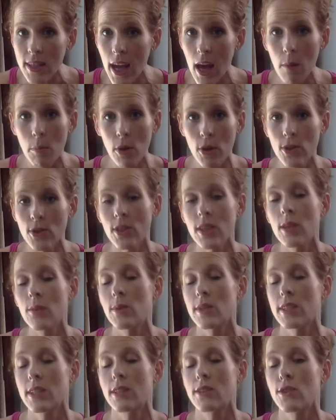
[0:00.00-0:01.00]
at personally
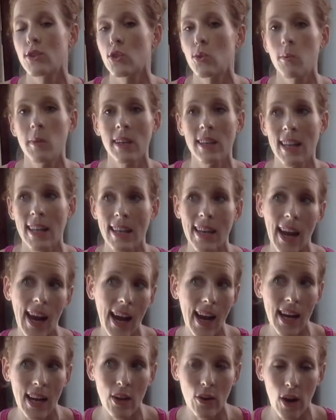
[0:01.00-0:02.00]
was consuming like
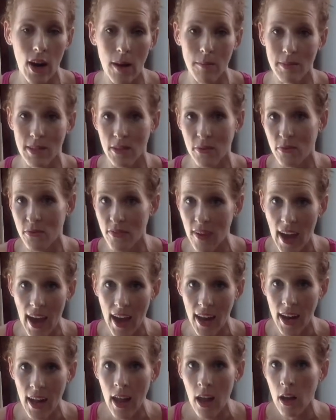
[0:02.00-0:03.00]
80 grams of fat.
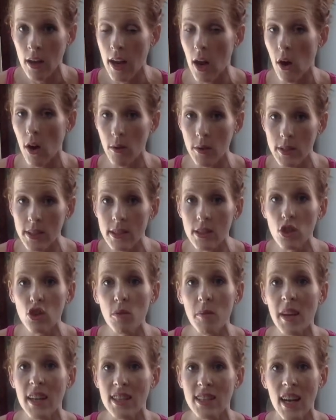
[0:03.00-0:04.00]
Now I was
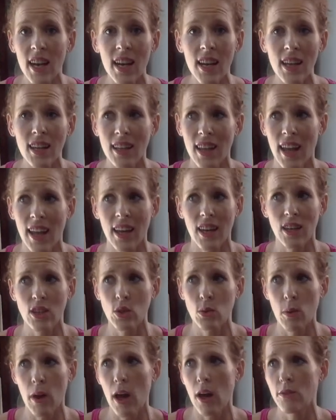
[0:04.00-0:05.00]
still maintaining like a
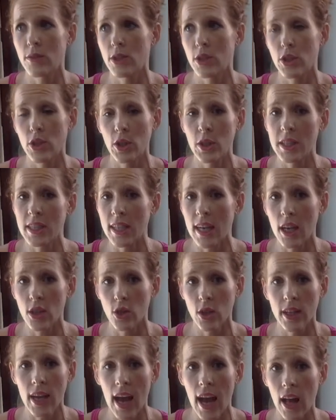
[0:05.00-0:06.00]
12 to
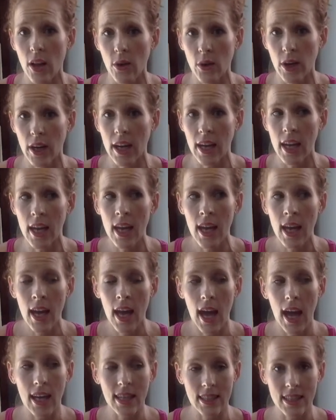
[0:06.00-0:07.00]
1300 calorie
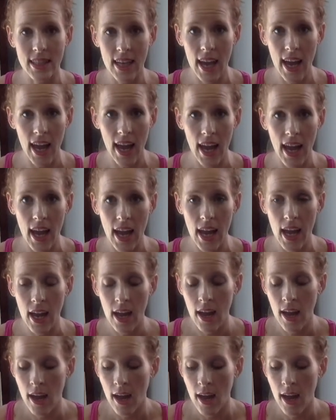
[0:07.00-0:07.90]
a day,